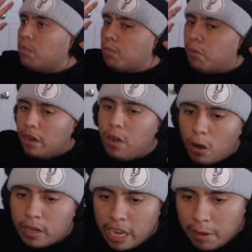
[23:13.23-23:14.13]
Pretty
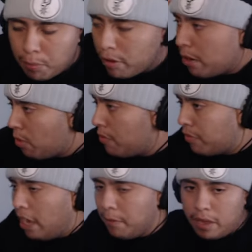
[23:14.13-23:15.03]
hard game. Pretty
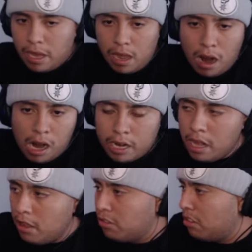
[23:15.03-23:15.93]
rough game. Alright
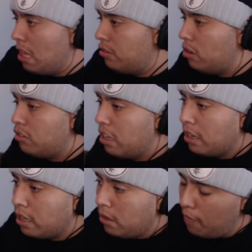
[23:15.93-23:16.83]
guys, that's our
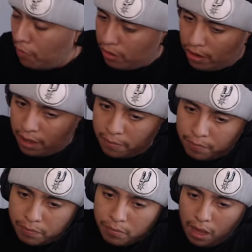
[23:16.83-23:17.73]
second clip for today.
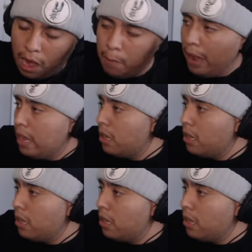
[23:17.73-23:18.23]
I might end the